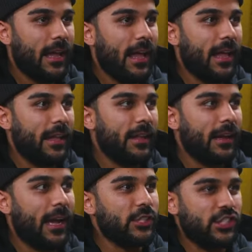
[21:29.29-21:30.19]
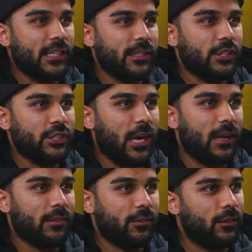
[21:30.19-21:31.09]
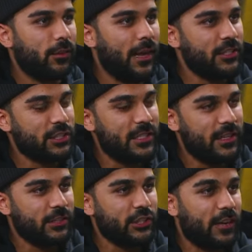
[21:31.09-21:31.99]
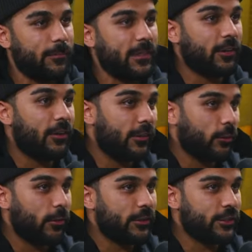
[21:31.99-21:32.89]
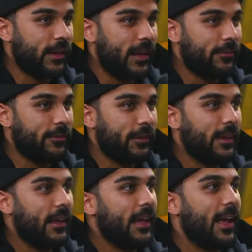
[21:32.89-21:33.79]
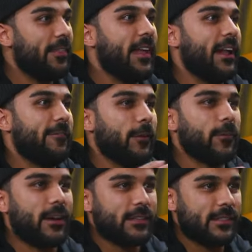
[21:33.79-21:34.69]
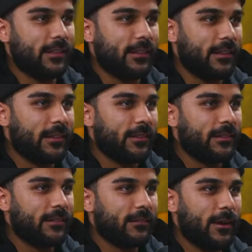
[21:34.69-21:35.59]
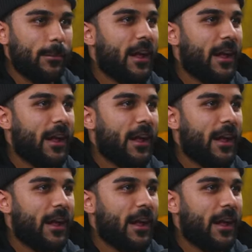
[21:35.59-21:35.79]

And I cheated the shot. So I just needed a shot of me turning the corner to giraffe, and then I filmed the rest in LA, right?